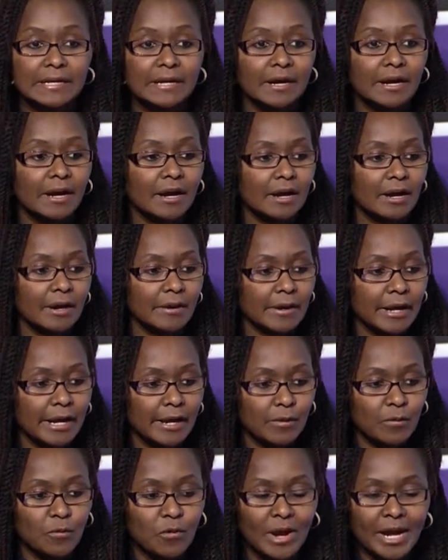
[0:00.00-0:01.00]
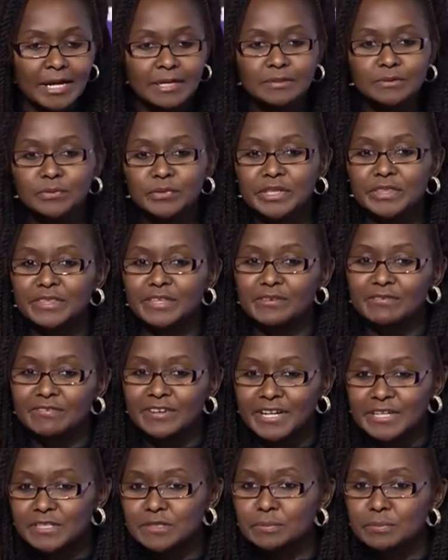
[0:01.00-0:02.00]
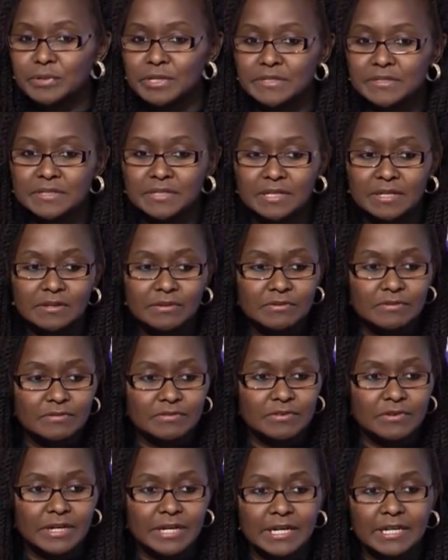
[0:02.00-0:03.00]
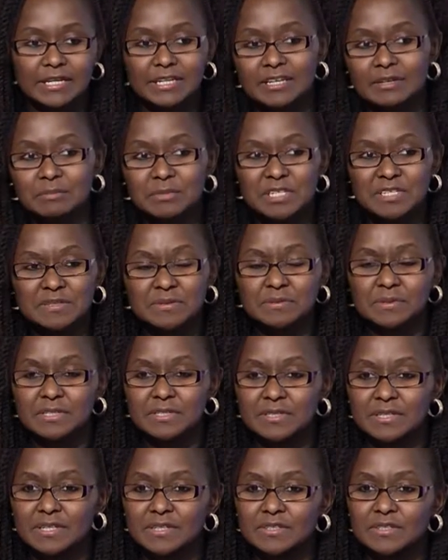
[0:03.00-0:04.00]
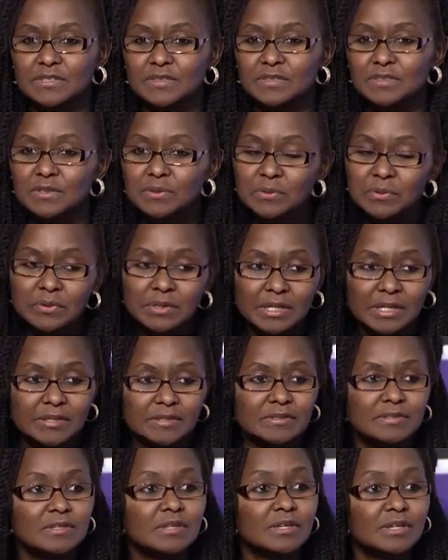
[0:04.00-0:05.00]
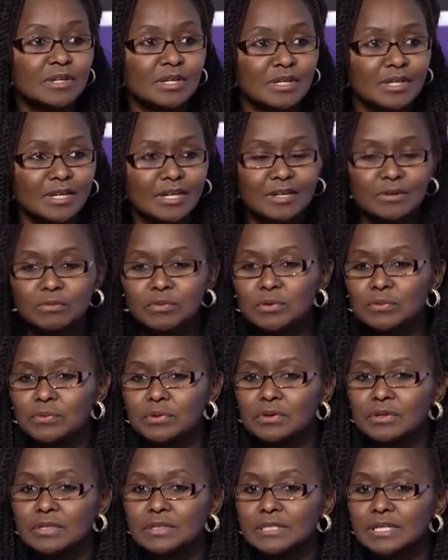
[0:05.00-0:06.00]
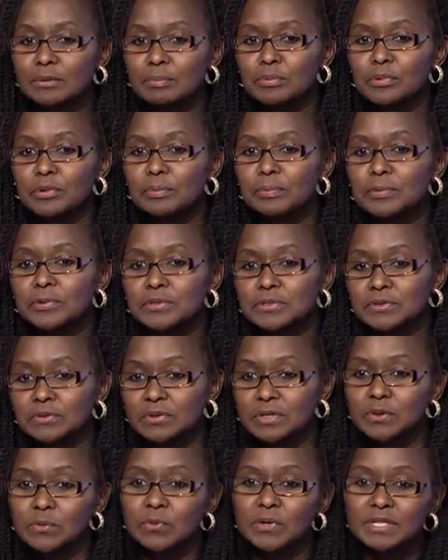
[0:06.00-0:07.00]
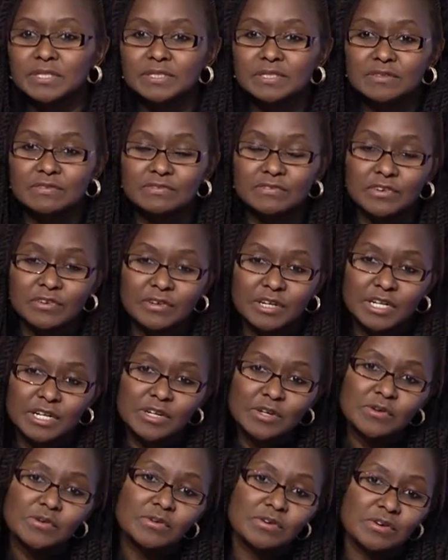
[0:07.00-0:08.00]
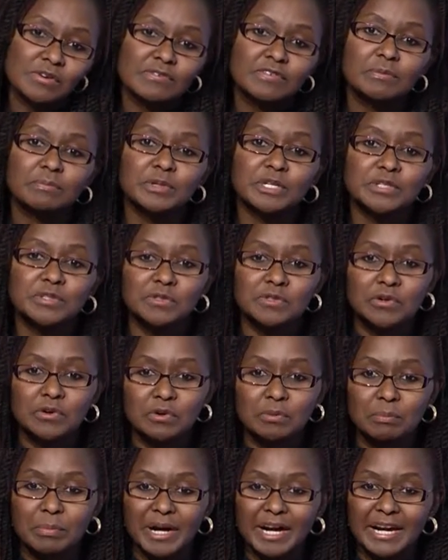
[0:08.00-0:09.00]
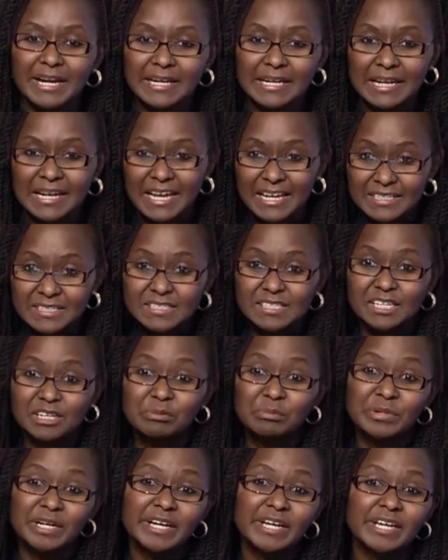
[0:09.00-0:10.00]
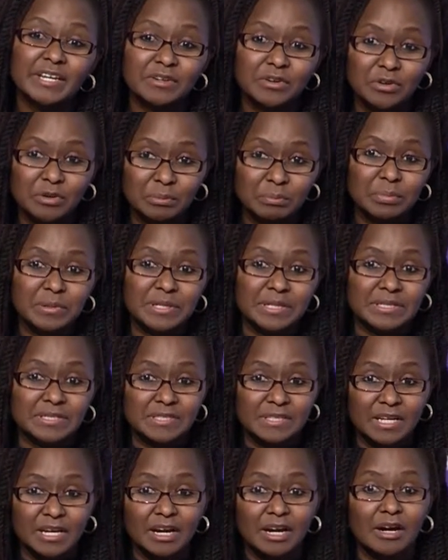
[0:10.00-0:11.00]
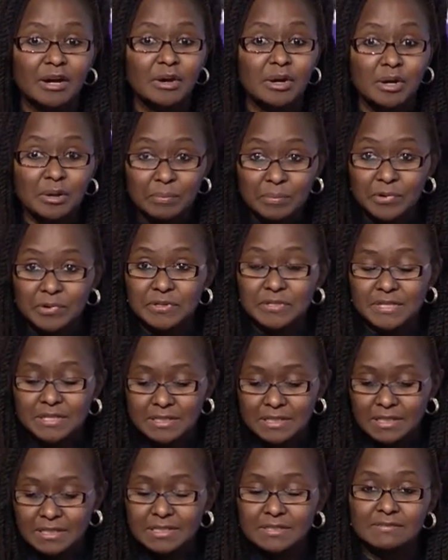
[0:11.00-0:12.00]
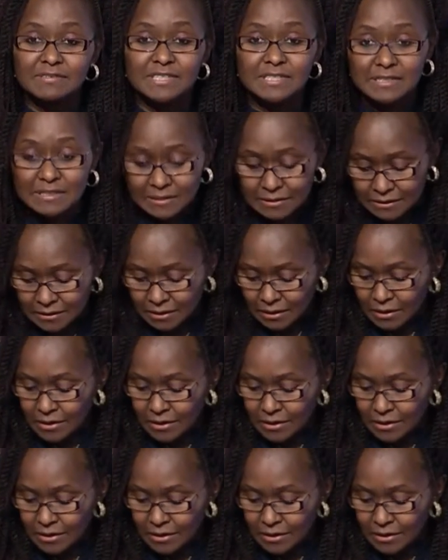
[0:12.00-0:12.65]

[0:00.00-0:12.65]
uh, I worked with the vice president for academics, research, and students, and we wrote a proposal requesting for renewal for me to go back last summer and complete the project activities.